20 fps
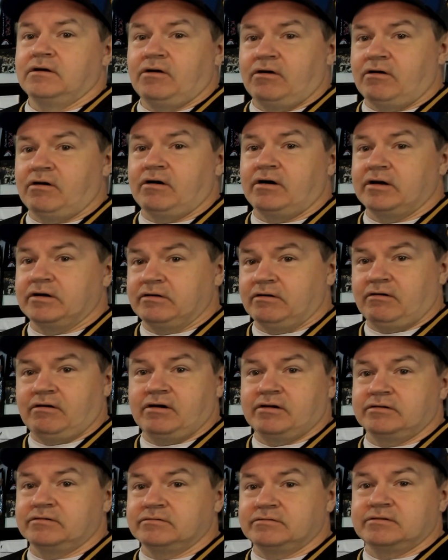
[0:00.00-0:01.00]

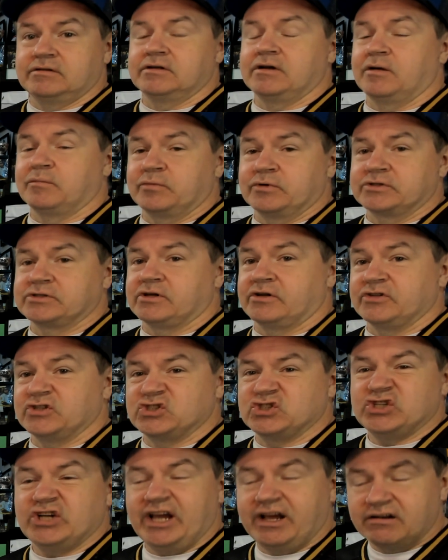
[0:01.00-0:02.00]
on the numbers on the
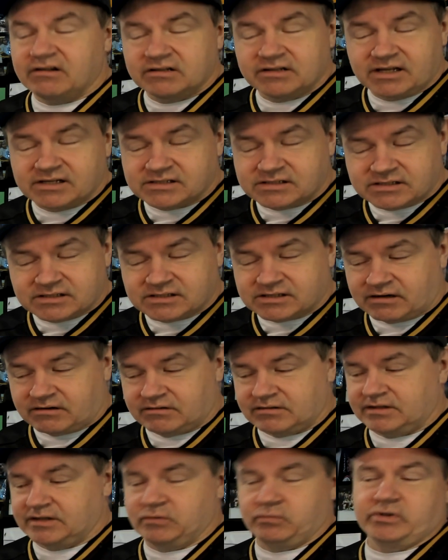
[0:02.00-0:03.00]
channel necessarily,